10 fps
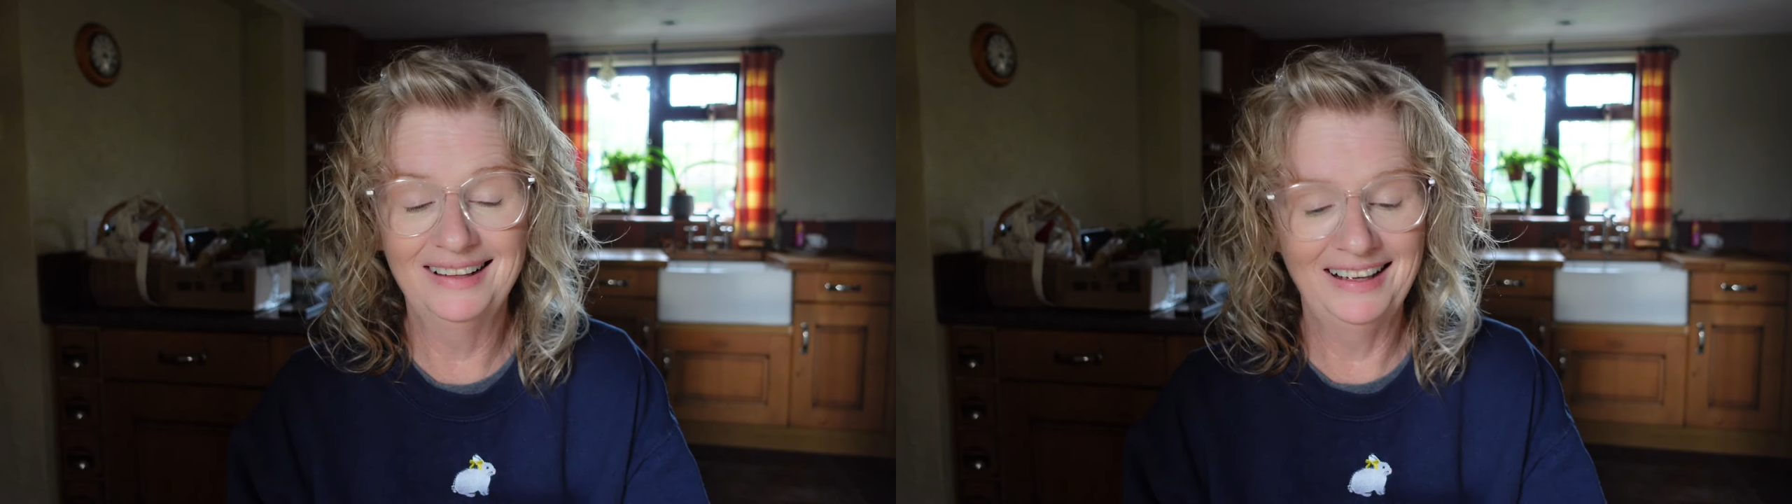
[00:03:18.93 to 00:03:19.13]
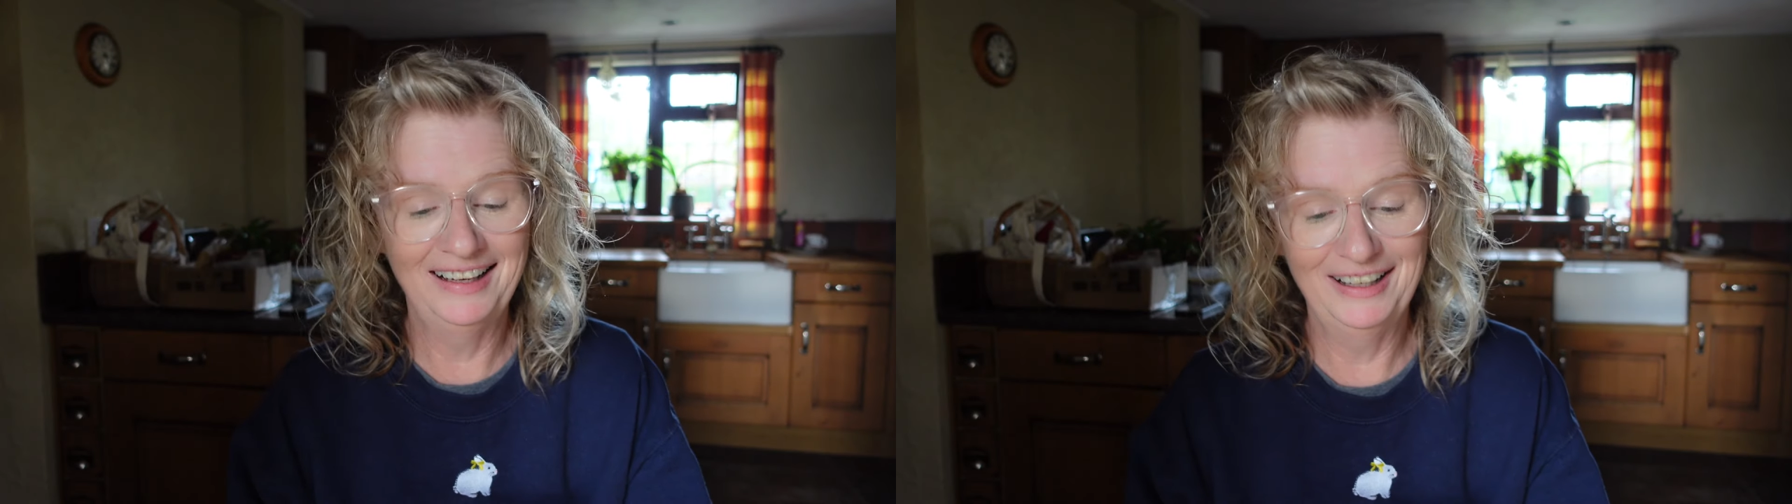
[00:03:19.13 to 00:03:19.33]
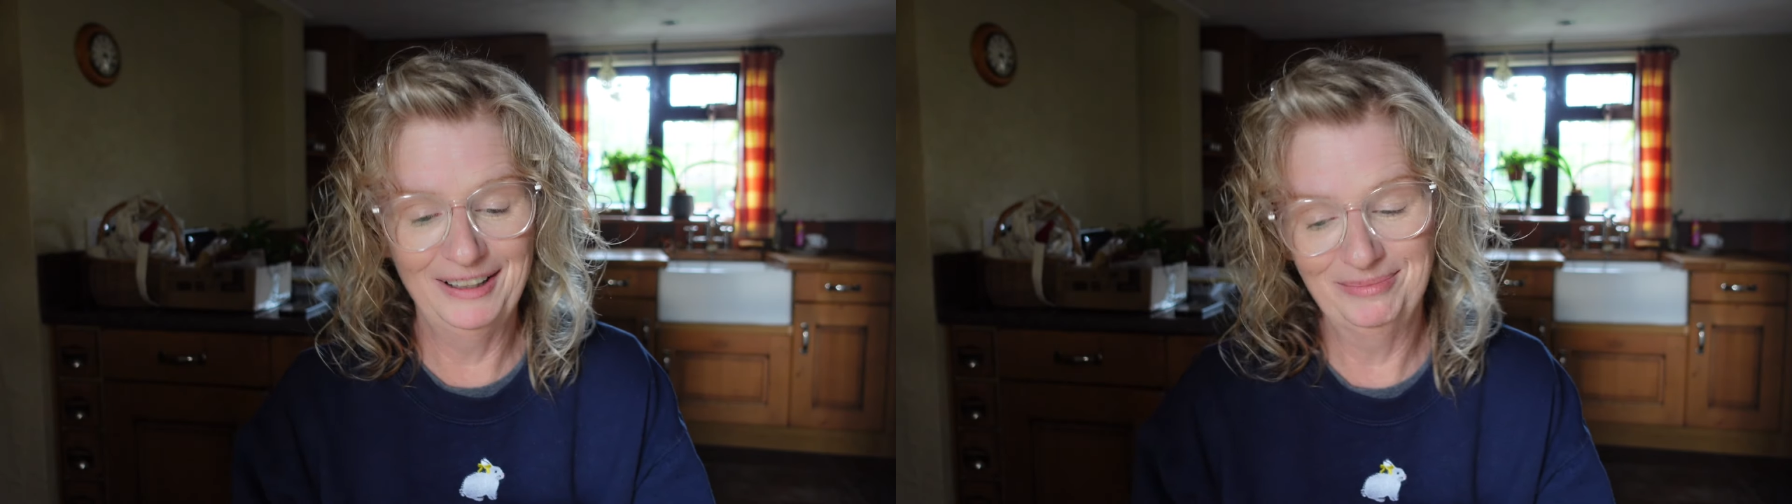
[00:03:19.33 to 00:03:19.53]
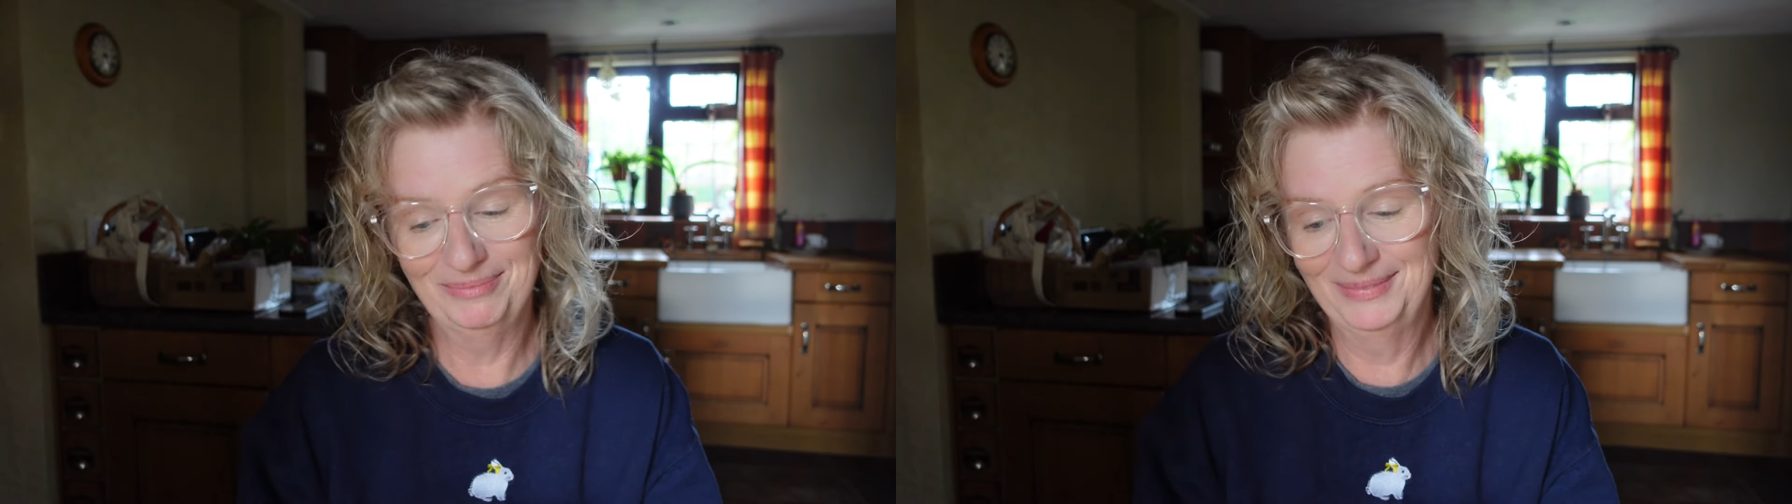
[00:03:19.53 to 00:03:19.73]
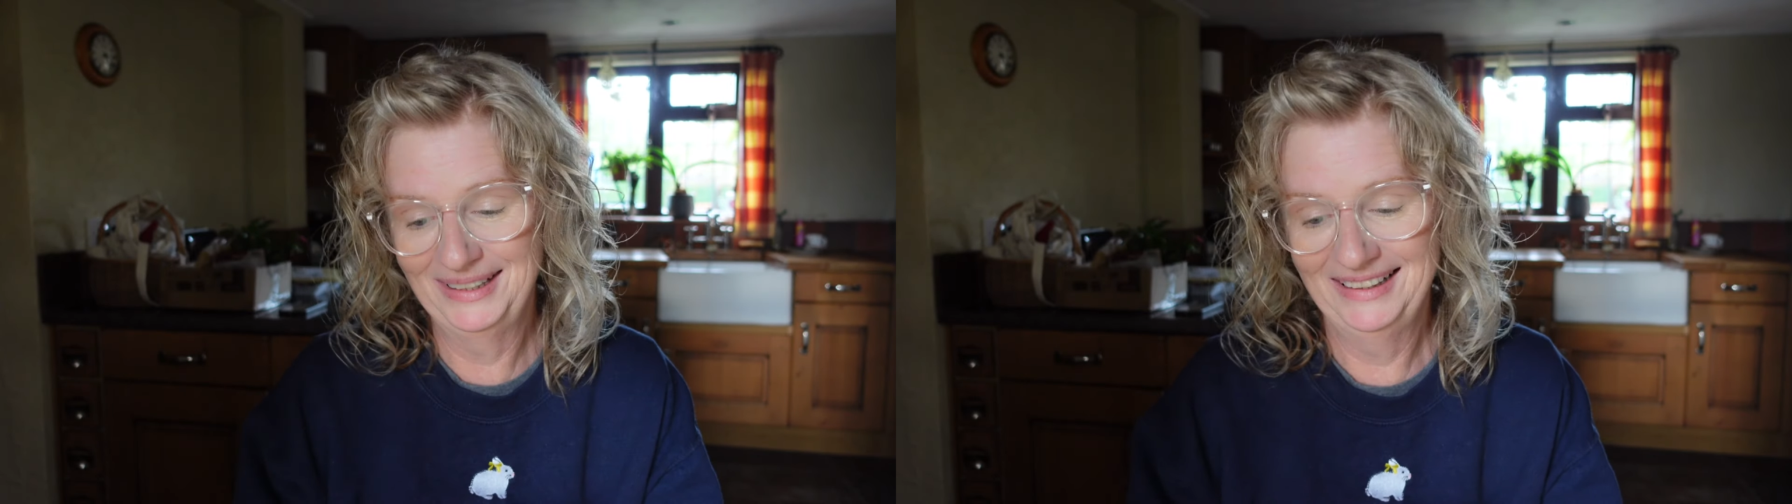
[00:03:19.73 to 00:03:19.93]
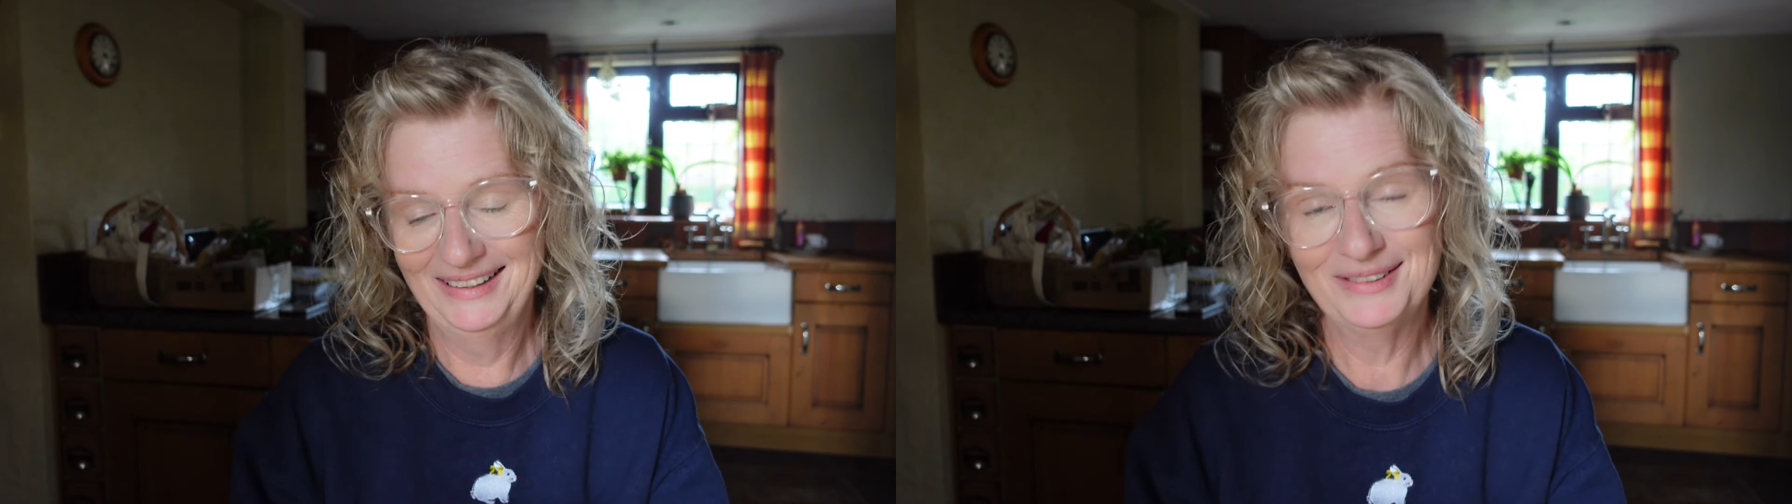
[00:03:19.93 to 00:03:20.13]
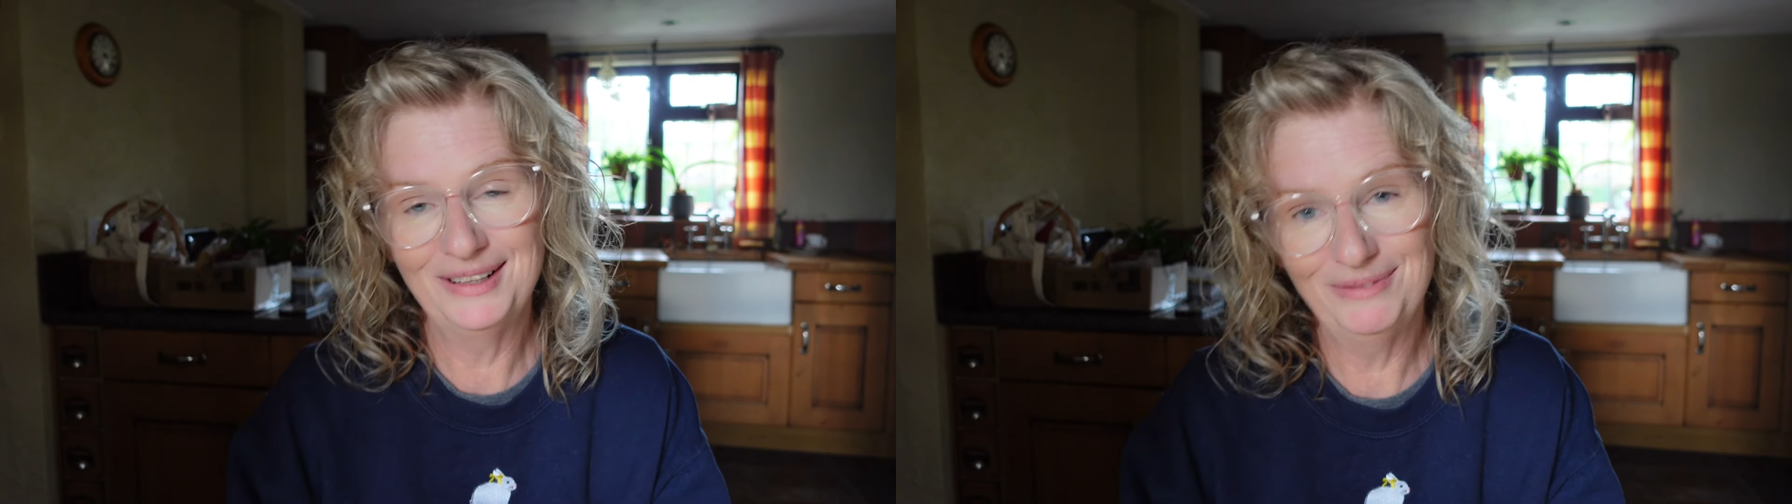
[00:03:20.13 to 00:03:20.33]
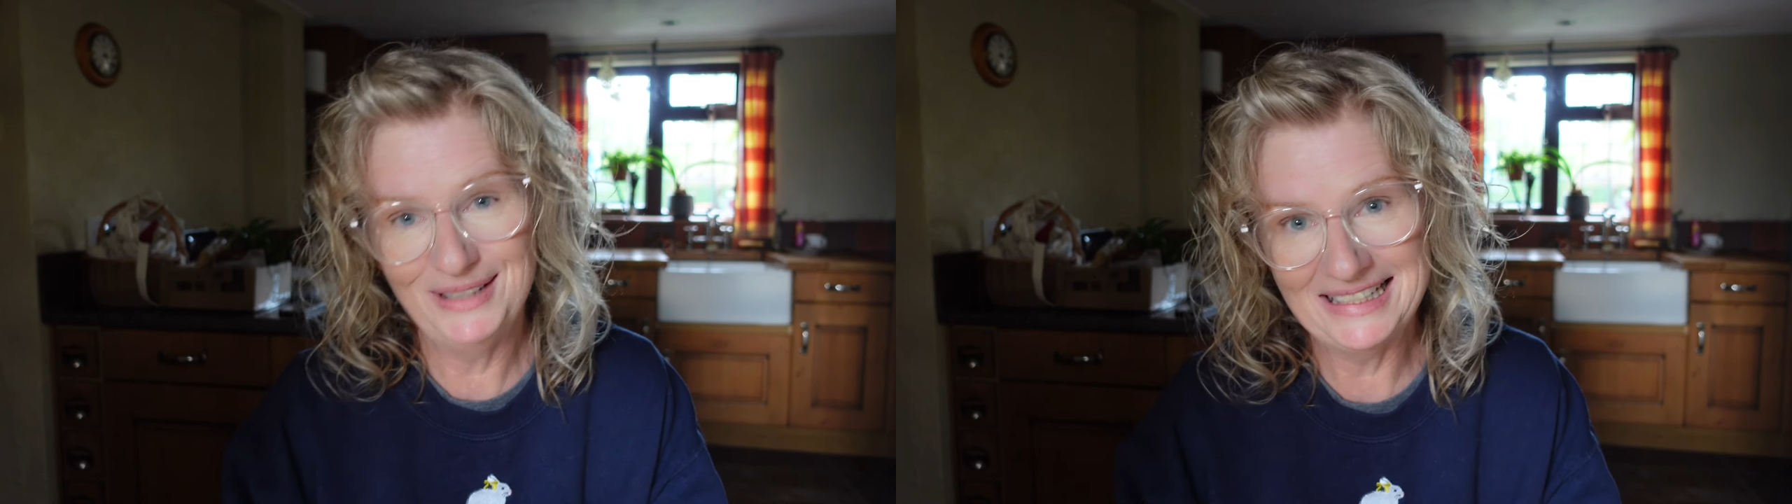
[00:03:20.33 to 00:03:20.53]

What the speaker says: It's lovely